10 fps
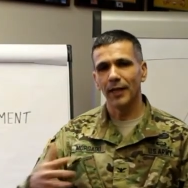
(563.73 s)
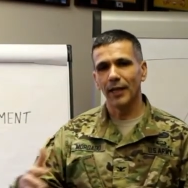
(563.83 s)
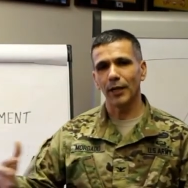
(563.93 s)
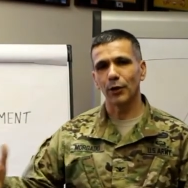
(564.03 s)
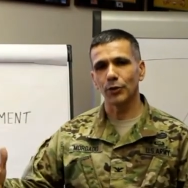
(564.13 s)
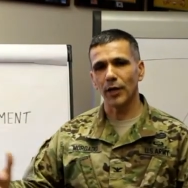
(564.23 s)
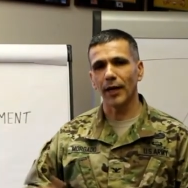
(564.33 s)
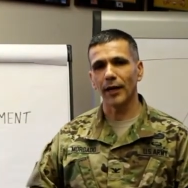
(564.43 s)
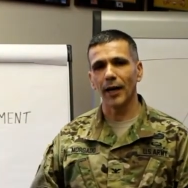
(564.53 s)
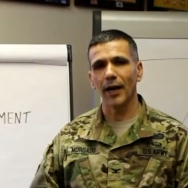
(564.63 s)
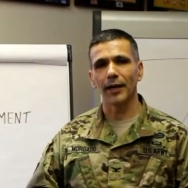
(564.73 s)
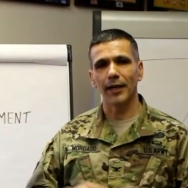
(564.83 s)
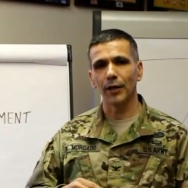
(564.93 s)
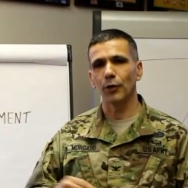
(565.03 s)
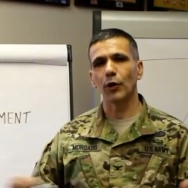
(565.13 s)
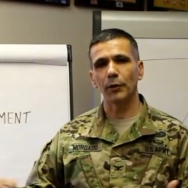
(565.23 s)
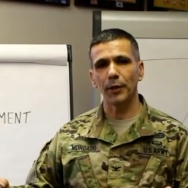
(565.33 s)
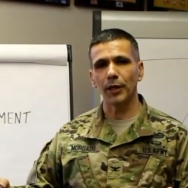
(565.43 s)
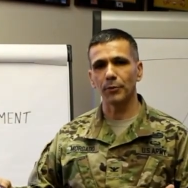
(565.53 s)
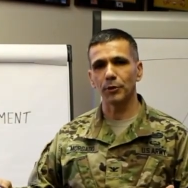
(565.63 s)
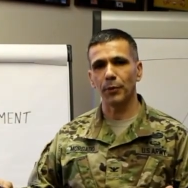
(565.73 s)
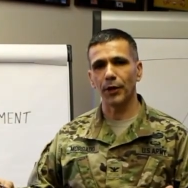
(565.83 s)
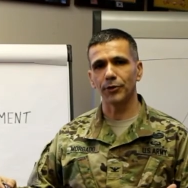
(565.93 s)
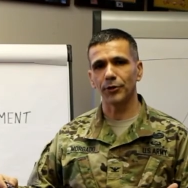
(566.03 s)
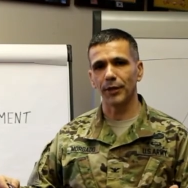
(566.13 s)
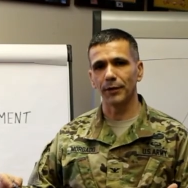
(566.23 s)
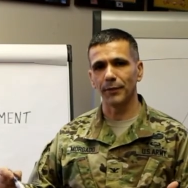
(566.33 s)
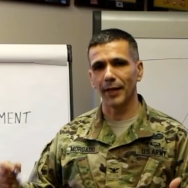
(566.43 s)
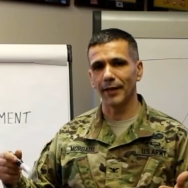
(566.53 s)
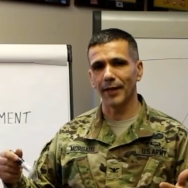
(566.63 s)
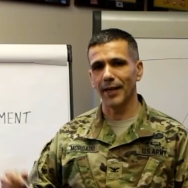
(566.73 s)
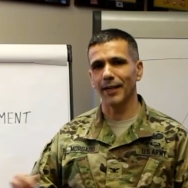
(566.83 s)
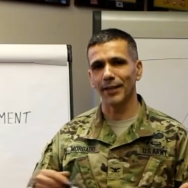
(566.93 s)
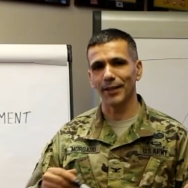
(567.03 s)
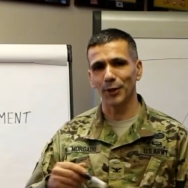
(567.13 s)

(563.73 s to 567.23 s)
It goes on, and it quickly becomes apparent to them that, hey,